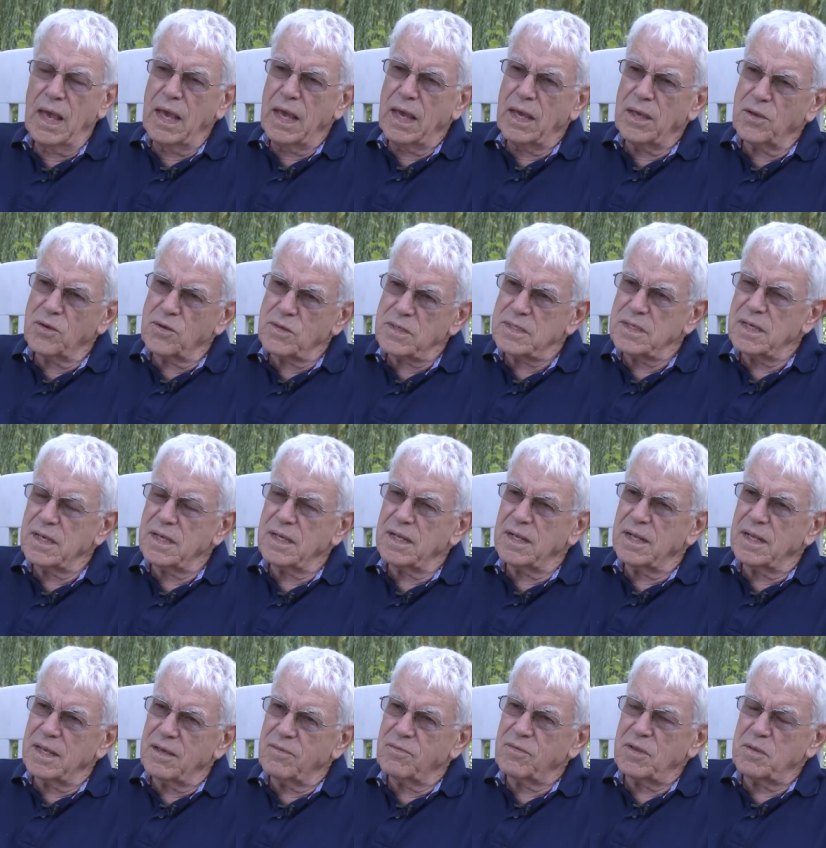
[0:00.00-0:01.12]
And you're saying it'll
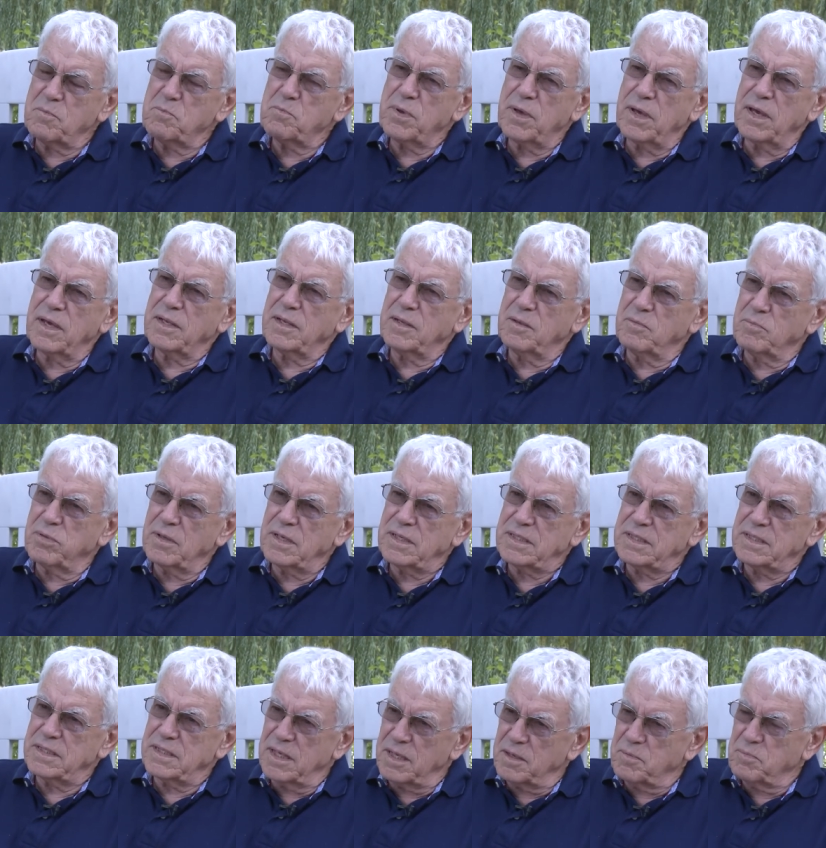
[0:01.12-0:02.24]
have an impact in
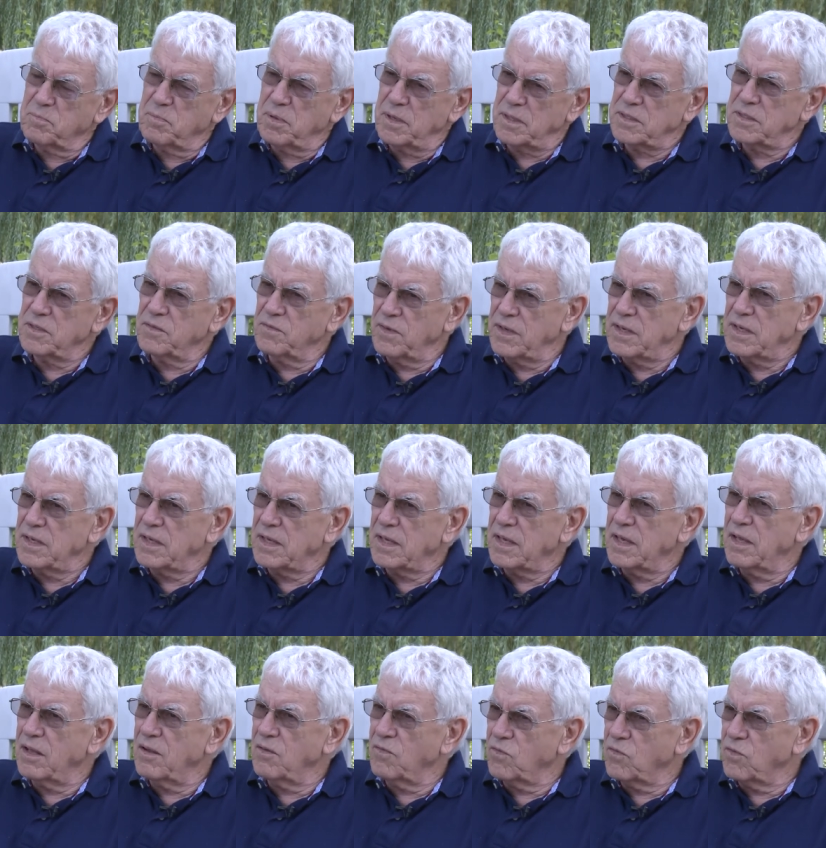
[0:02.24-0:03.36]
places like Pennsylvania and
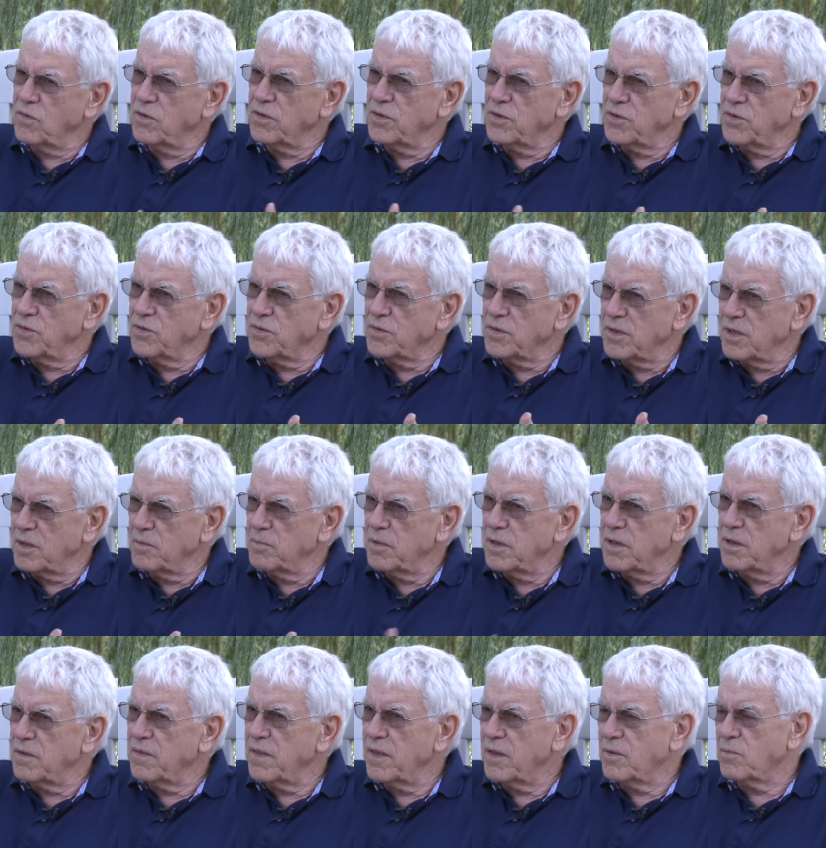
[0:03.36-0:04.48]
California too. Tell me
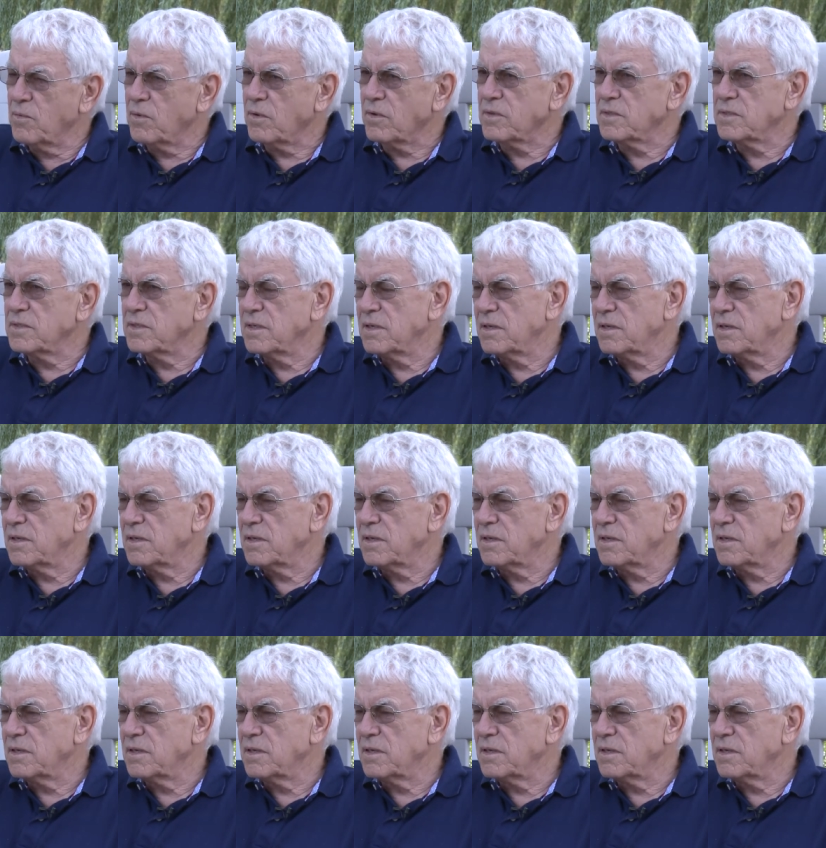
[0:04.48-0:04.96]
how that works.